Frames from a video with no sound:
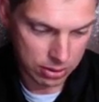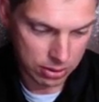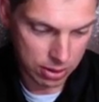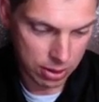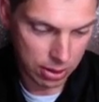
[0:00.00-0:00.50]

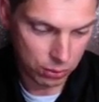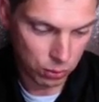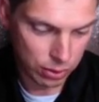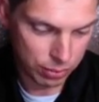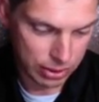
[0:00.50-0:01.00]
All right,
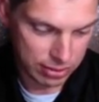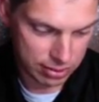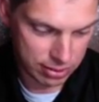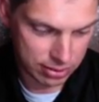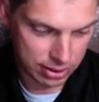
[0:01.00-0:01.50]
one piece
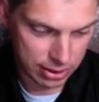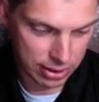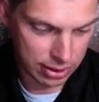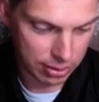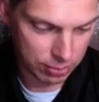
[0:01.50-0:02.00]
at a
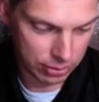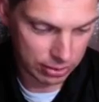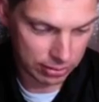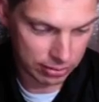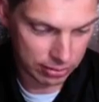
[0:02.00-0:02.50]
time.
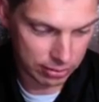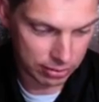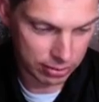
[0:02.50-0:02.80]
Yes.